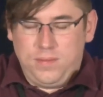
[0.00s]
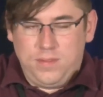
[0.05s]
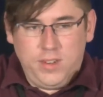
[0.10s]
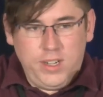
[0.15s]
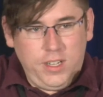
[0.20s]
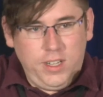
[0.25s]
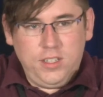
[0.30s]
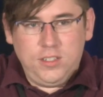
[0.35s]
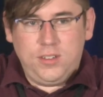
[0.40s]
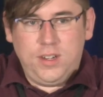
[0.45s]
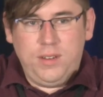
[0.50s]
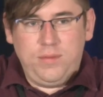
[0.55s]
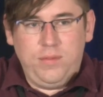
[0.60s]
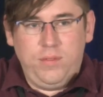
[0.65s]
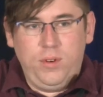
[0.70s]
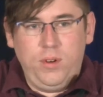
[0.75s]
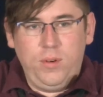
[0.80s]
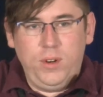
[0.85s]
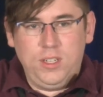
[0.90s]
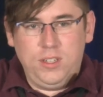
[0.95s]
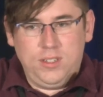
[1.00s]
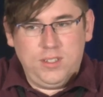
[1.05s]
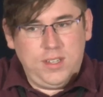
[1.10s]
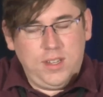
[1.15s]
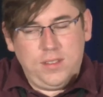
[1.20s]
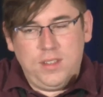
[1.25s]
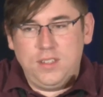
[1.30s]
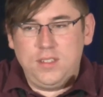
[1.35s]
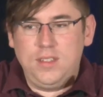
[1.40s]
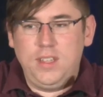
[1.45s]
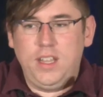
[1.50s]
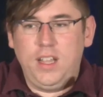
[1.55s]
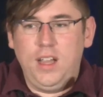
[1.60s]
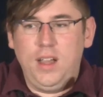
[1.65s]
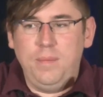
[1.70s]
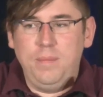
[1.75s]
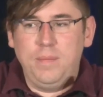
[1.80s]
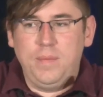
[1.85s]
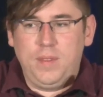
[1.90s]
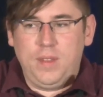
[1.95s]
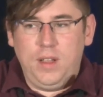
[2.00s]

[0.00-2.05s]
really straightforward, just set this thing up.